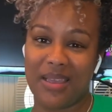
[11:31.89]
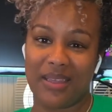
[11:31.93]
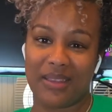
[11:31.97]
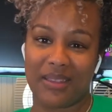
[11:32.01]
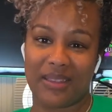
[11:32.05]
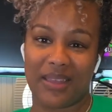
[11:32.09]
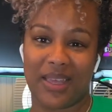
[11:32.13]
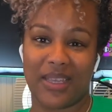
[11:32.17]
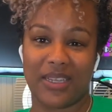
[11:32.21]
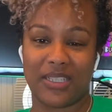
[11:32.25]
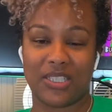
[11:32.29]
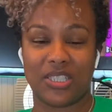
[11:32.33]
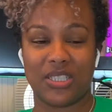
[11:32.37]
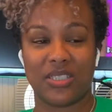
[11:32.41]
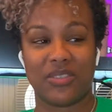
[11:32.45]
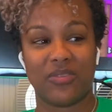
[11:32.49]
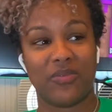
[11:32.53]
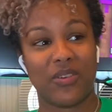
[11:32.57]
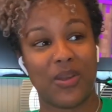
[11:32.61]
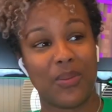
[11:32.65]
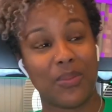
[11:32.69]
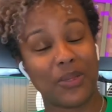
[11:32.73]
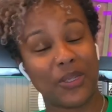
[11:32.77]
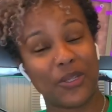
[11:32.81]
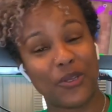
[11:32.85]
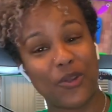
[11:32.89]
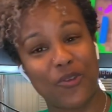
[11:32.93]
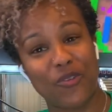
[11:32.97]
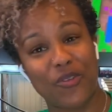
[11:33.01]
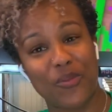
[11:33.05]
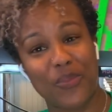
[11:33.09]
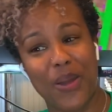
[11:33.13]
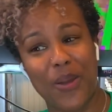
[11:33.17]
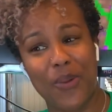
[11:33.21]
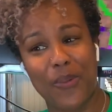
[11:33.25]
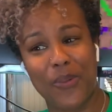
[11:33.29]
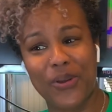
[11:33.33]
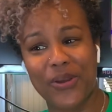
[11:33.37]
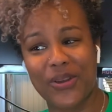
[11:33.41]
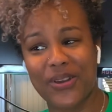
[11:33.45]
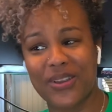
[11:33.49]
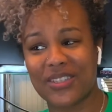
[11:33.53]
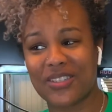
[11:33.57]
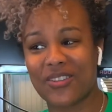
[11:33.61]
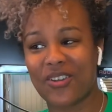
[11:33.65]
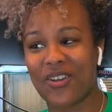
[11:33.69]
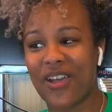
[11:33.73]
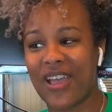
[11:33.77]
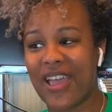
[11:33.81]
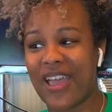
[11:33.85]
like just fumbling over my words
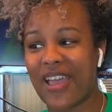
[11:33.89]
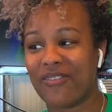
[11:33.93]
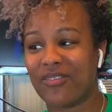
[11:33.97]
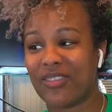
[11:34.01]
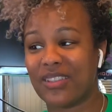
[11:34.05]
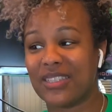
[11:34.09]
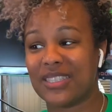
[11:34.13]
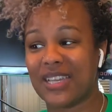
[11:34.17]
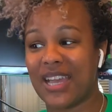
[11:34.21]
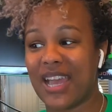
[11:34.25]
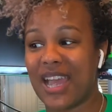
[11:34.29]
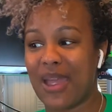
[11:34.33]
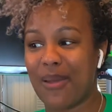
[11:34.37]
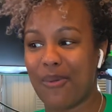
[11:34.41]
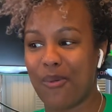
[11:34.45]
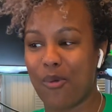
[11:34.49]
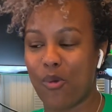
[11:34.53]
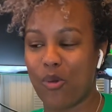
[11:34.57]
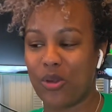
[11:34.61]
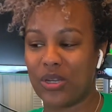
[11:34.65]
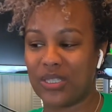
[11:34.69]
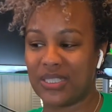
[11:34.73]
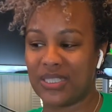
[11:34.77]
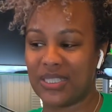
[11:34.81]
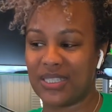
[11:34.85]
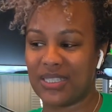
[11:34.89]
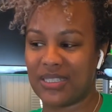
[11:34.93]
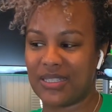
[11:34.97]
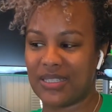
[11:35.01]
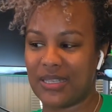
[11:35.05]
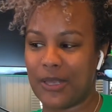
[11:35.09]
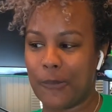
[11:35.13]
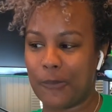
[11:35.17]
half the time or just